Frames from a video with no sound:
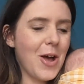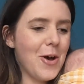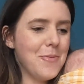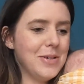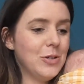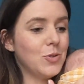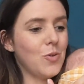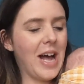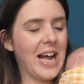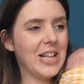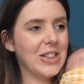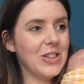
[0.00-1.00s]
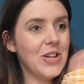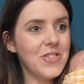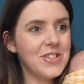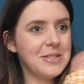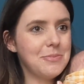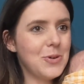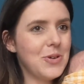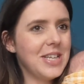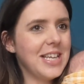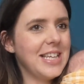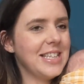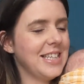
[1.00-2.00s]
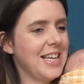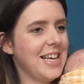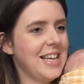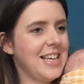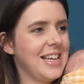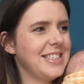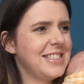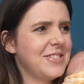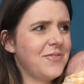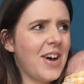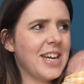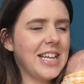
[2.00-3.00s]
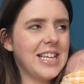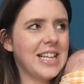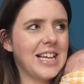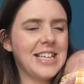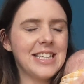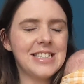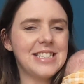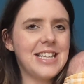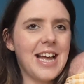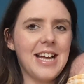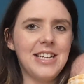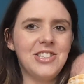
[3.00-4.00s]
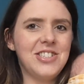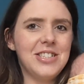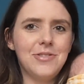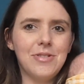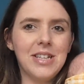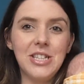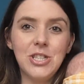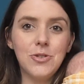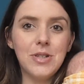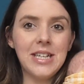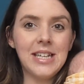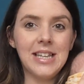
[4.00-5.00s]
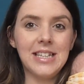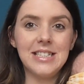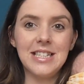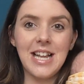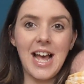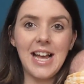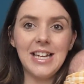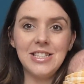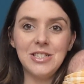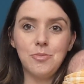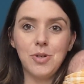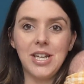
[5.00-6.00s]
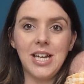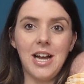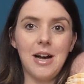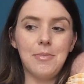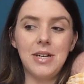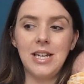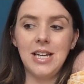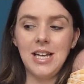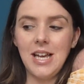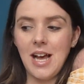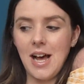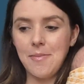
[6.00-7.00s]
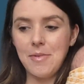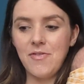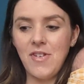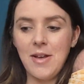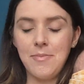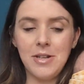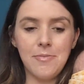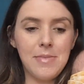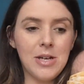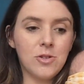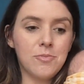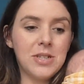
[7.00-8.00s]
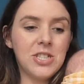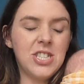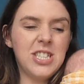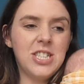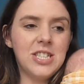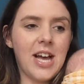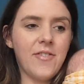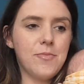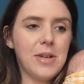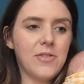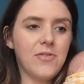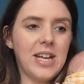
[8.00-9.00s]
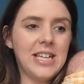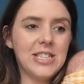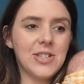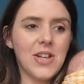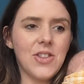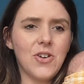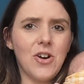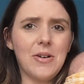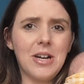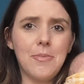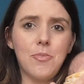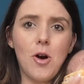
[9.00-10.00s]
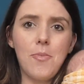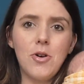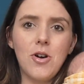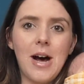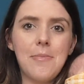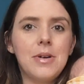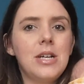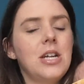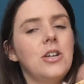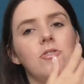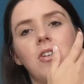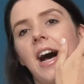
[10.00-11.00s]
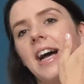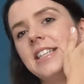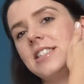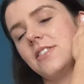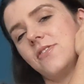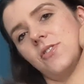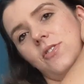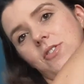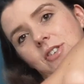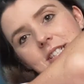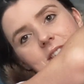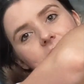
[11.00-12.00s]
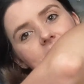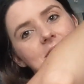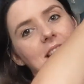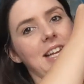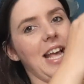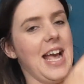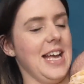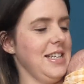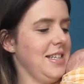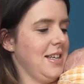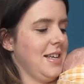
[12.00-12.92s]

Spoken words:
her milk quite a lot this morning, it's funny, like yesterday she didn't really do it. And then today she's bringing up a fair bit of milk, but she did just have a big feed. So I thought I'm going to prop her up right for as long as I can.